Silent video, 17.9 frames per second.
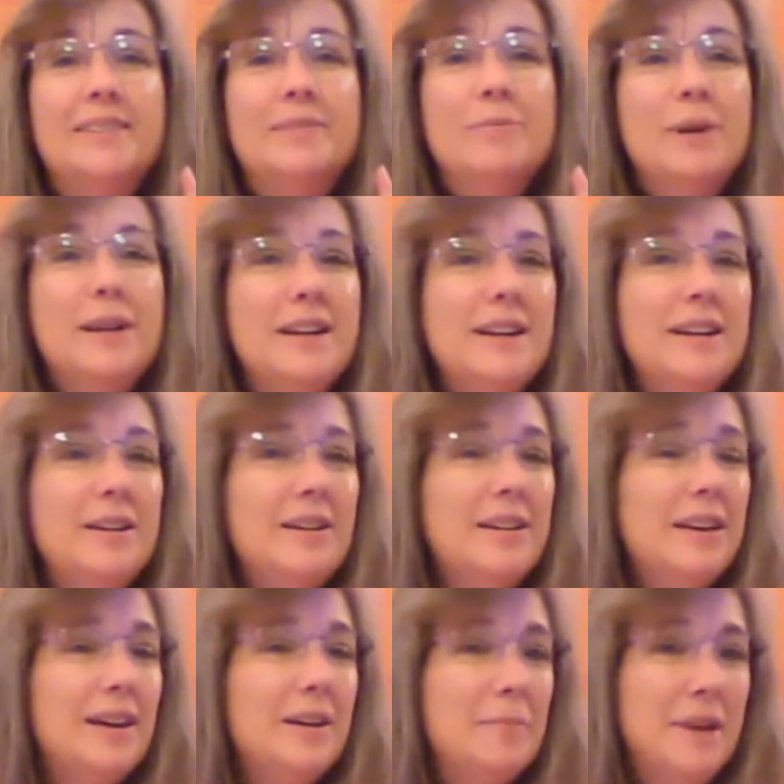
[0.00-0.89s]
We did
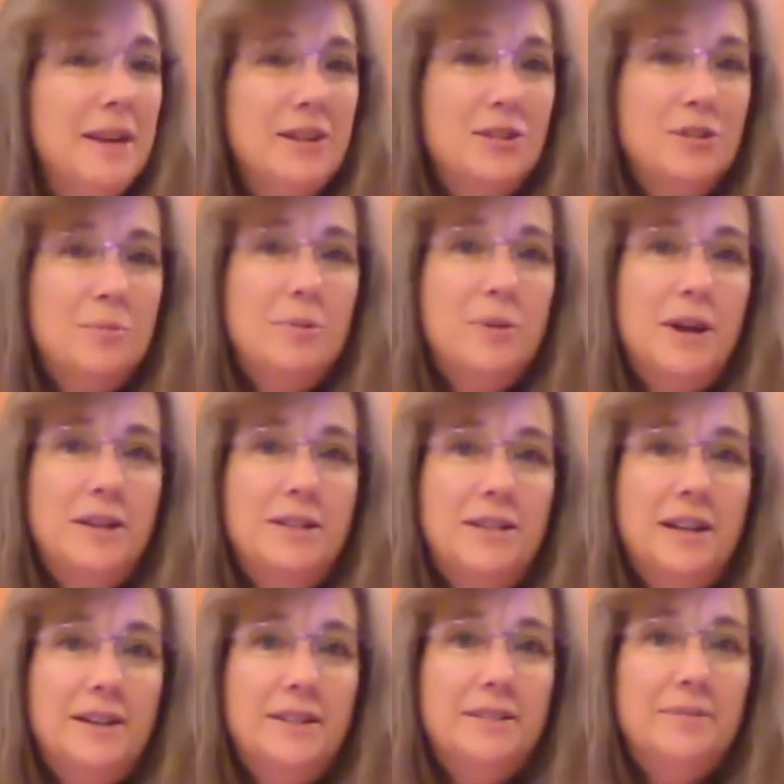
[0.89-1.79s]
a manger
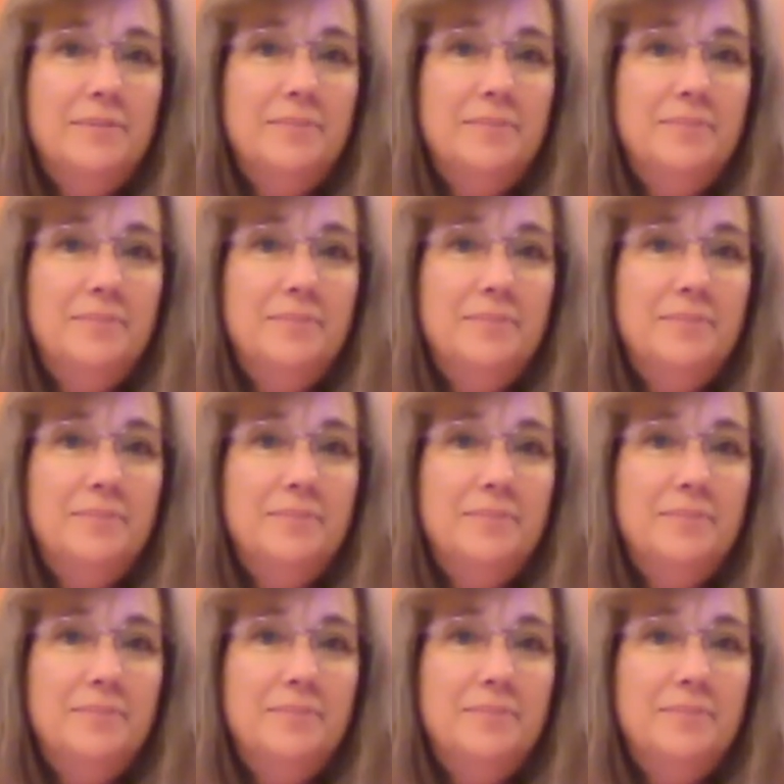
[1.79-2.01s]
project.